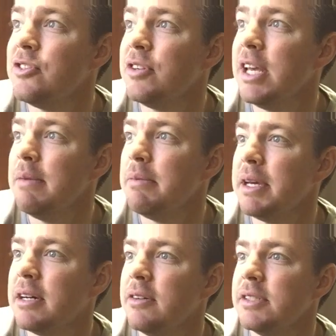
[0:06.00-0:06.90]
dream. Let me
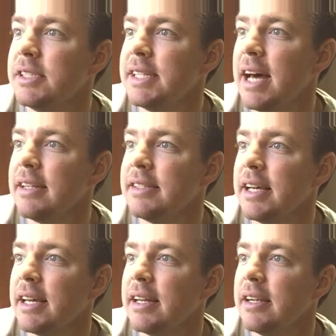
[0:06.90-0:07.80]
close this out a
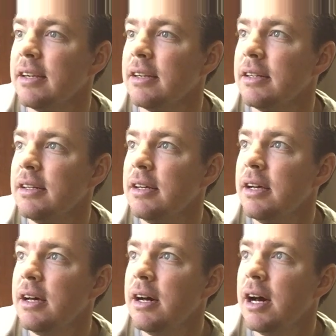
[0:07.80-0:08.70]
second here
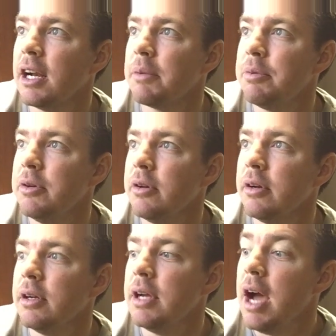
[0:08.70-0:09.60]
on the
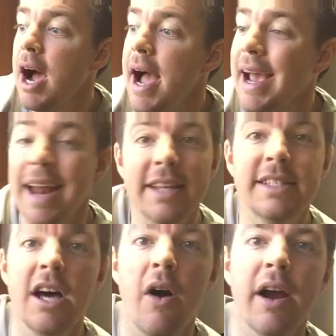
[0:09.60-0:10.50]
computer. Alright, got a
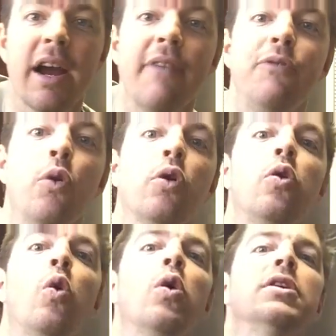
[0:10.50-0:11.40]
song here, got four
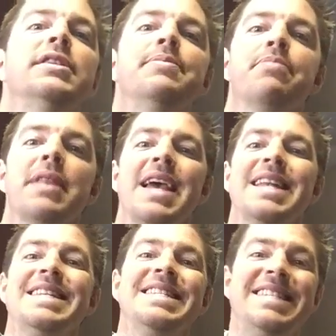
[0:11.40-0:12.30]
chords.
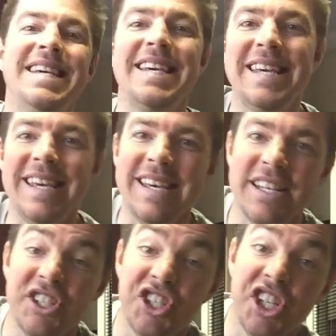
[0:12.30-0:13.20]
D,
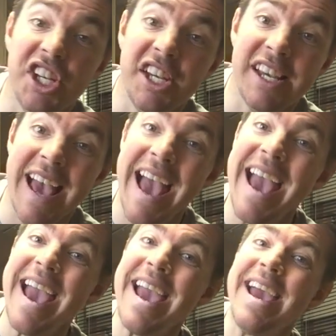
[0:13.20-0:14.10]
G,
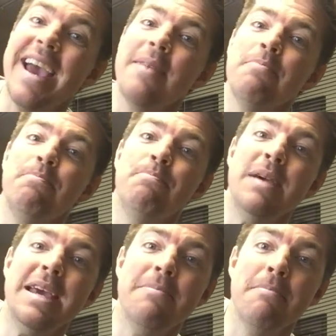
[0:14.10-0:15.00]
A, and
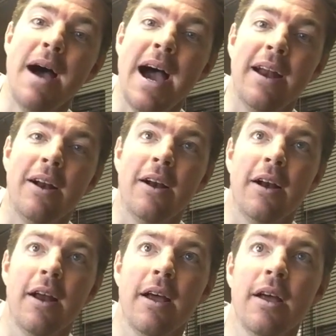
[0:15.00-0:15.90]
B minor.